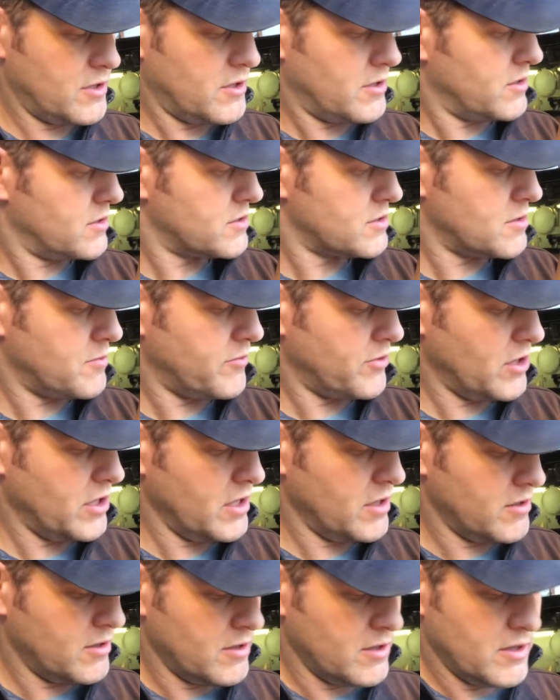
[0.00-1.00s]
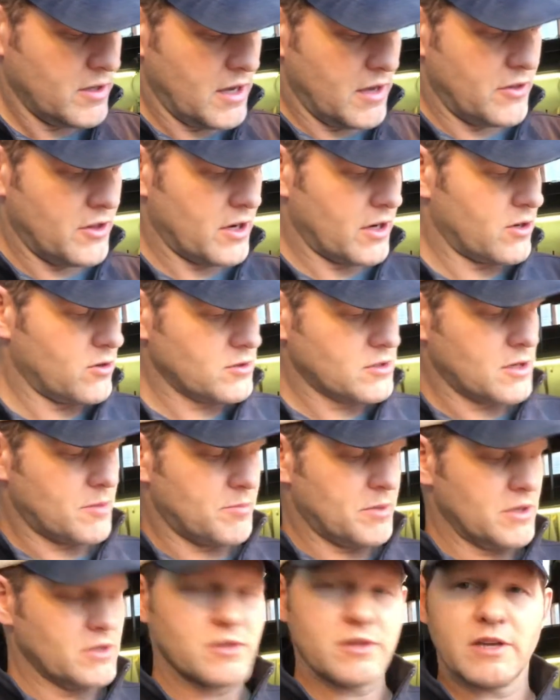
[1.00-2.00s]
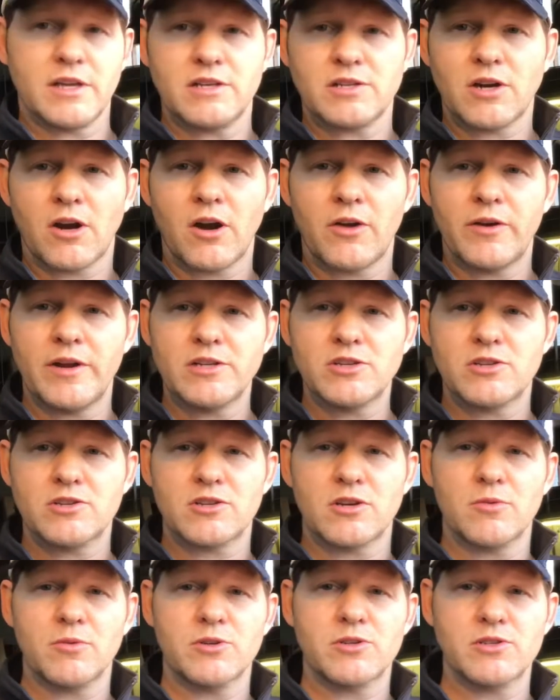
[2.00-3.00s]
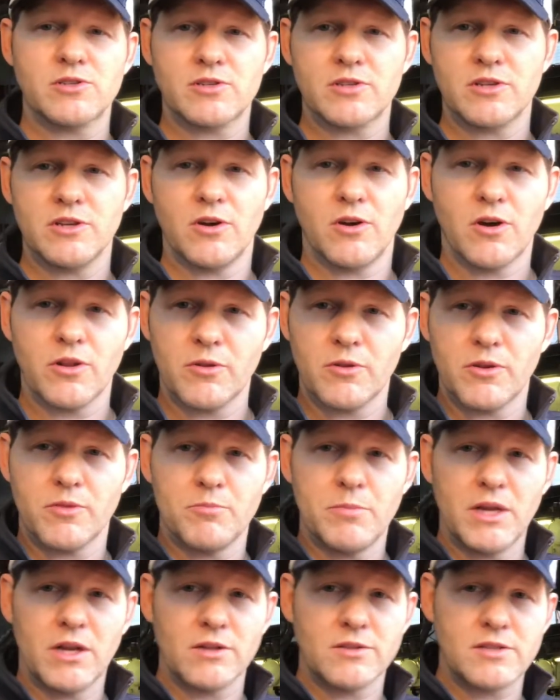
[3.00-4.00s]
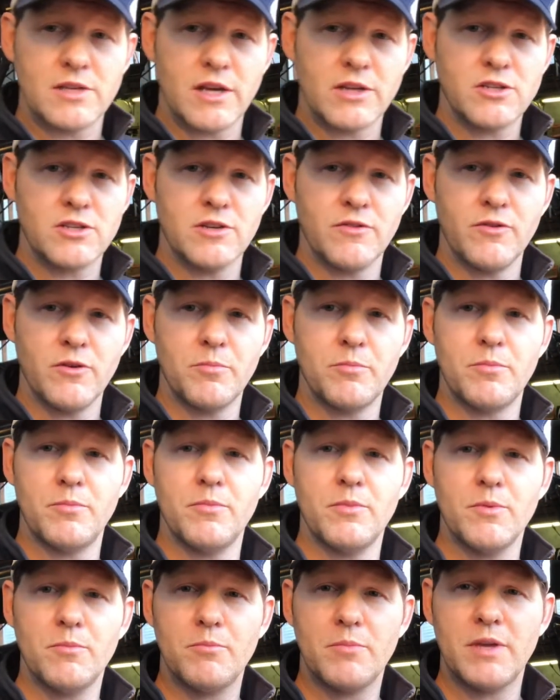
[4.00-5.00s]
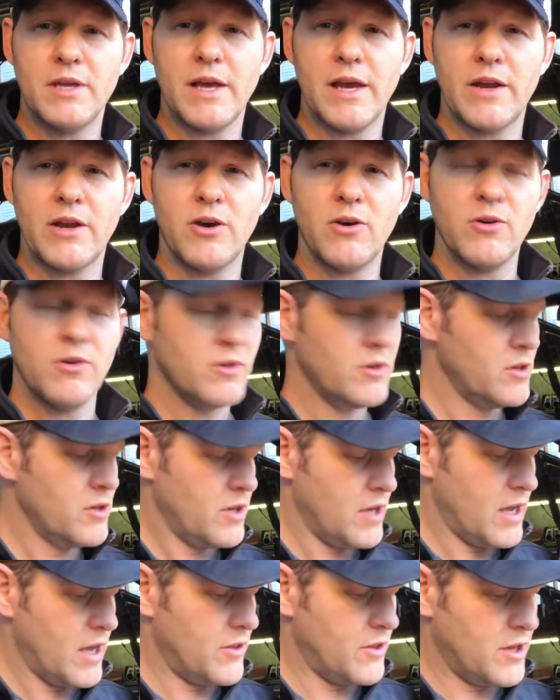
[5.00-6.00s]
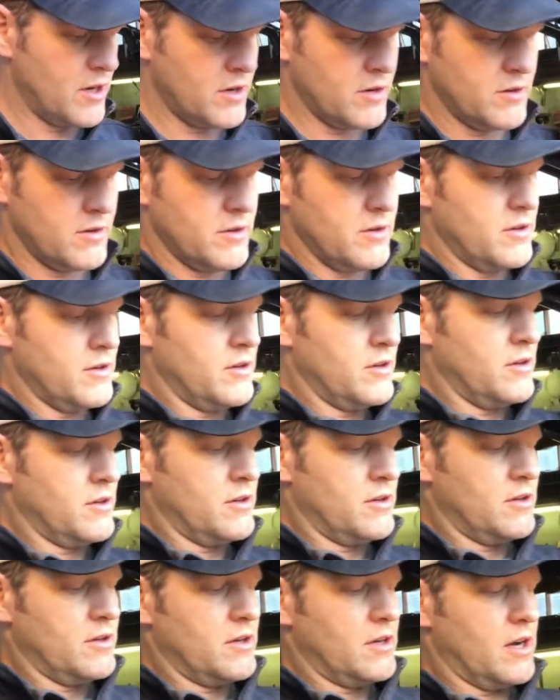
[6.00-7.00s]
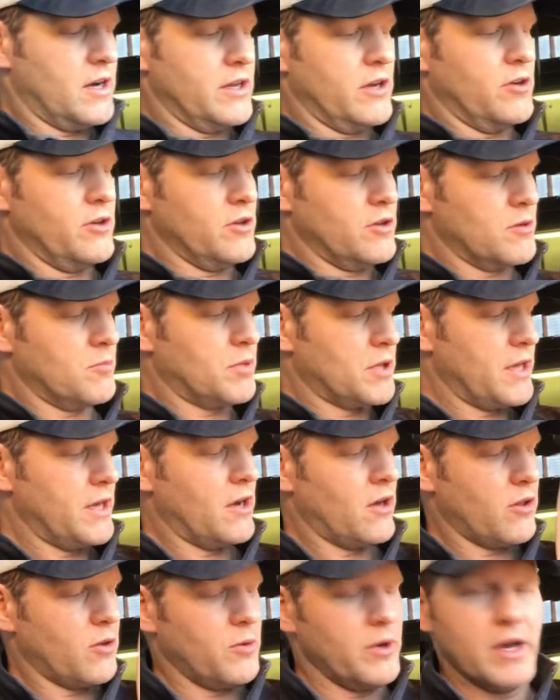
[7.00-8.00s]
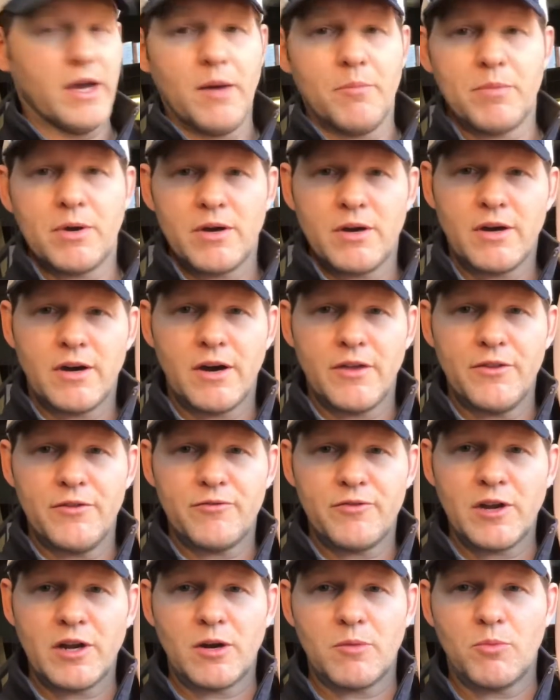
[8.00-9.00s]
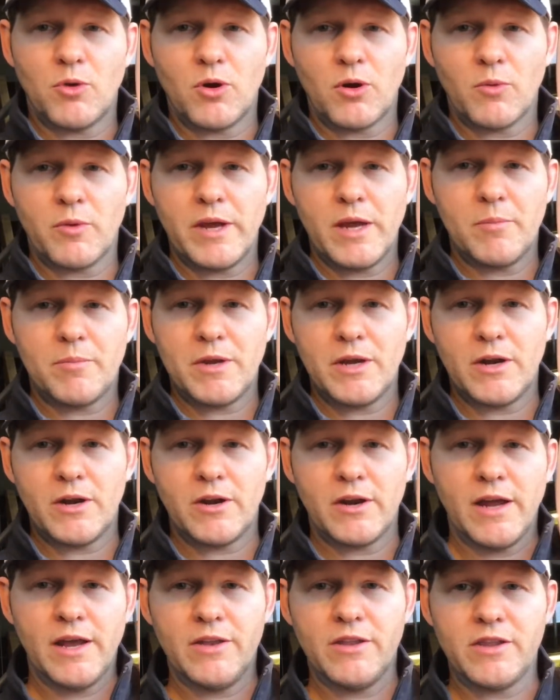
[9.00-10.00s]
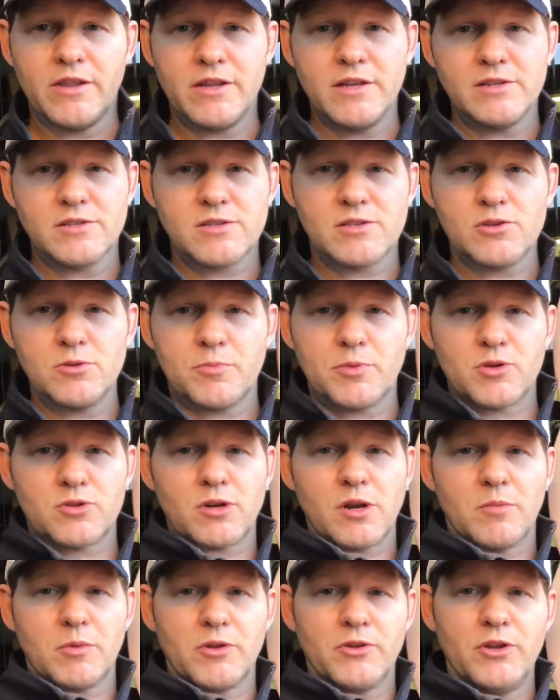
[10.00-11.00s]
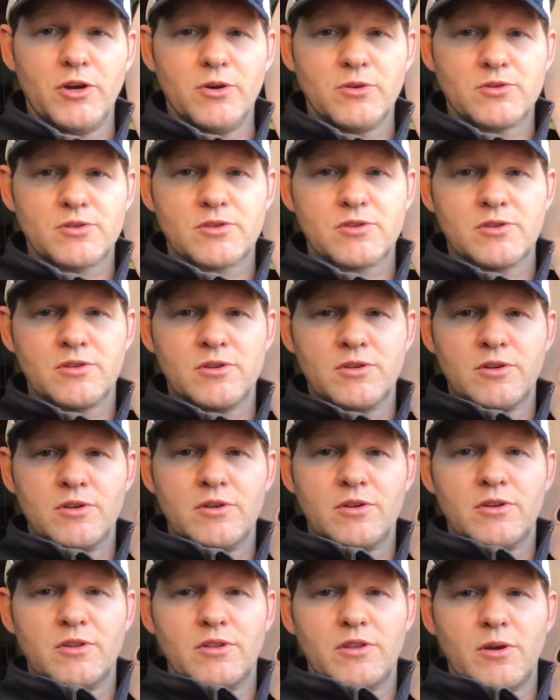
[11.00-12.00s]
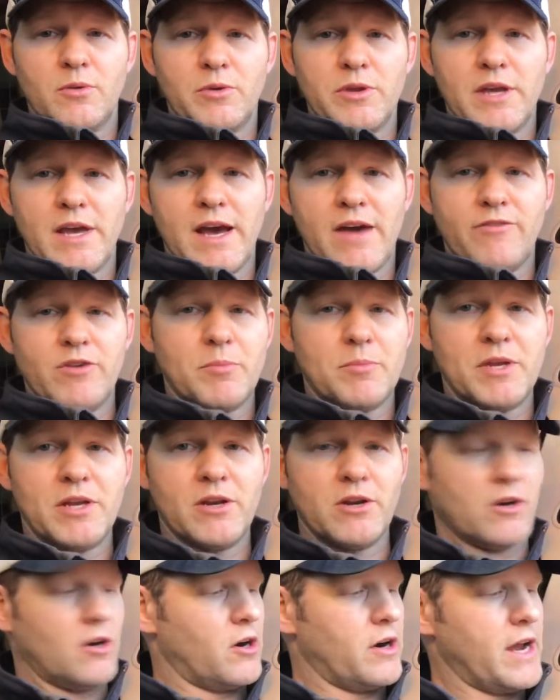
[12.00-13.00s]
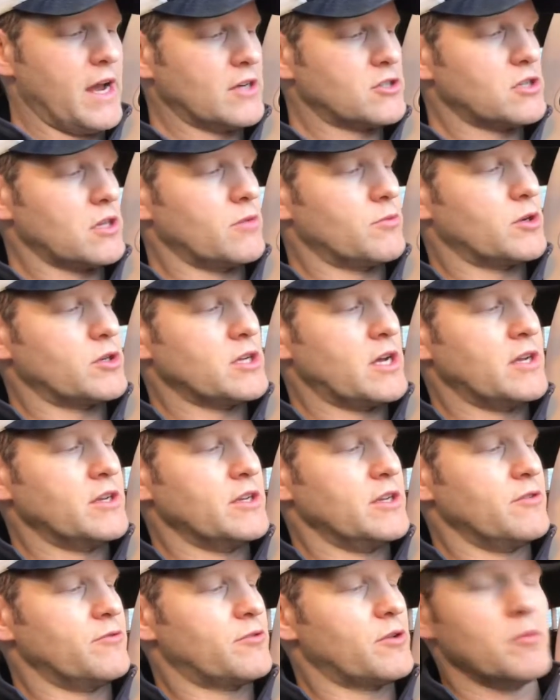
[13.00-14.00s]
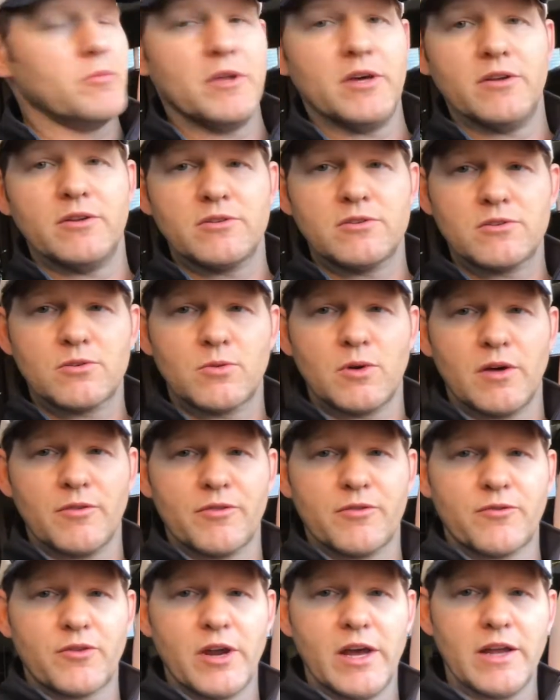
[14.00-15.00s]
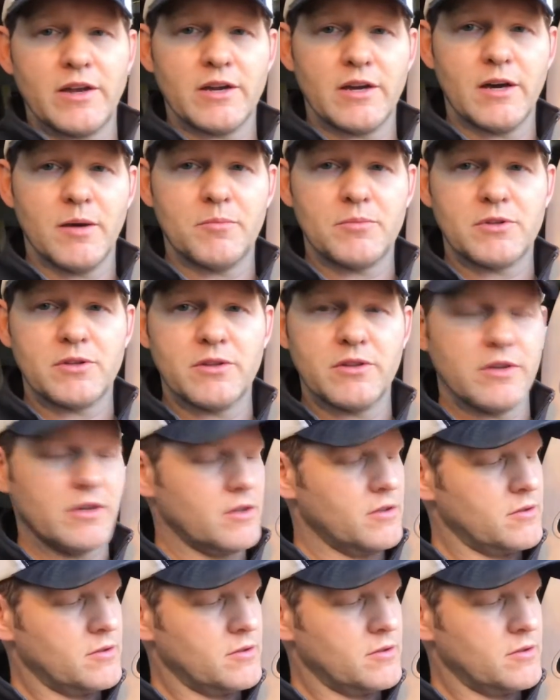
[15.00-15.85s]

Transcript: symphony. And then it goes up into the guitar register, which is all the middle section of a piano. And then you can play all the way up on the fingerboard, way up here. And these super treble notes that we have up here are actually redundant from the 12th fret up to the